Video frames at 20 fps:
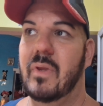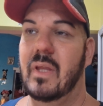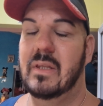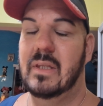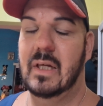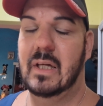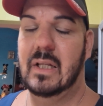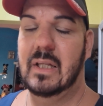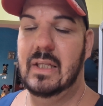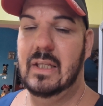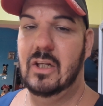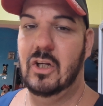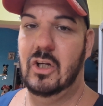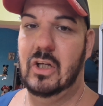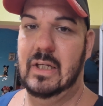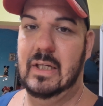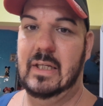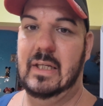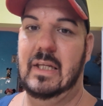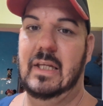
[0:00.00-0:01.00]
the cleaner
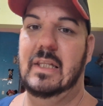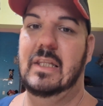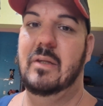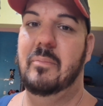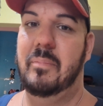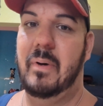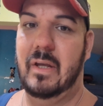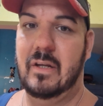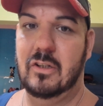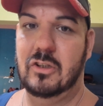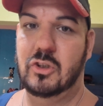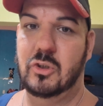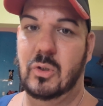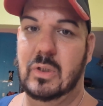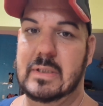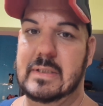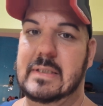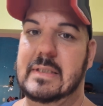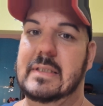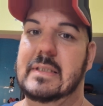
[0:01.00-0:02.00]
eating, the better
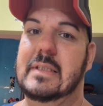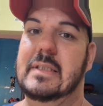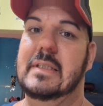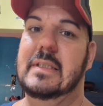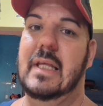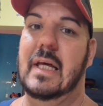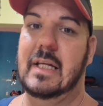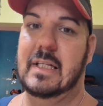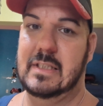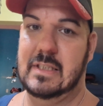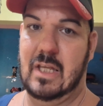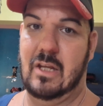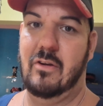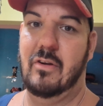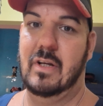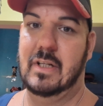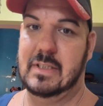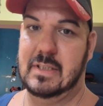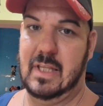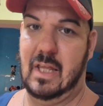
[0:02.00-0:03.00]
choices,
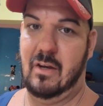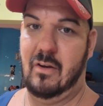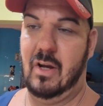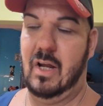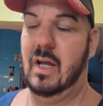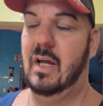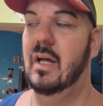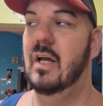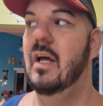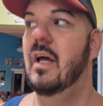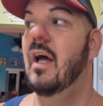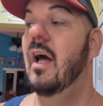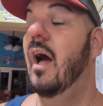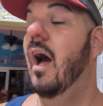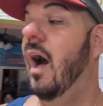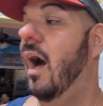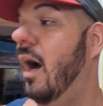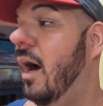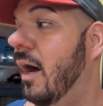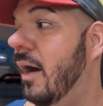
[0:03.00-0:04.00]
etc., etc.
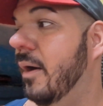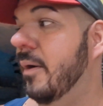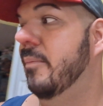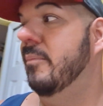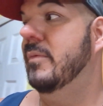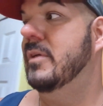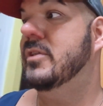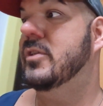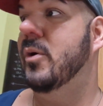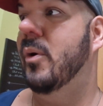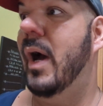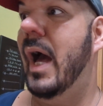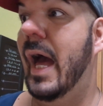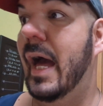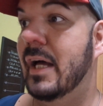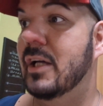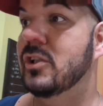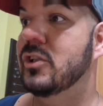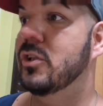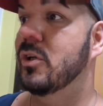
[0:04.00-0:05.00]
So
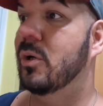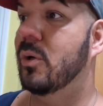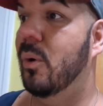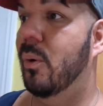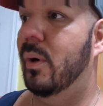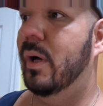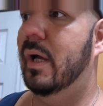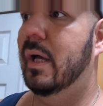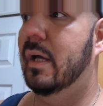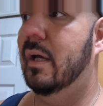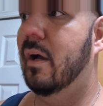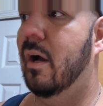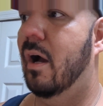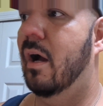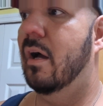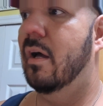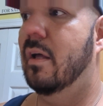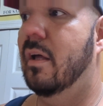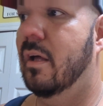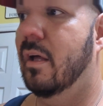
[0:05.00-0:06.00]
as you're going
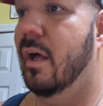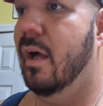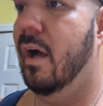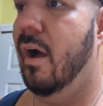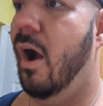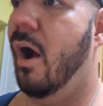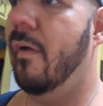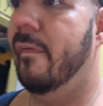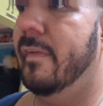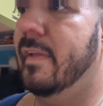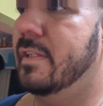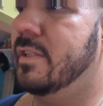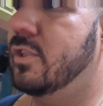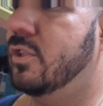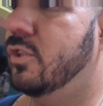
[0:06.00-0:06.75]
on this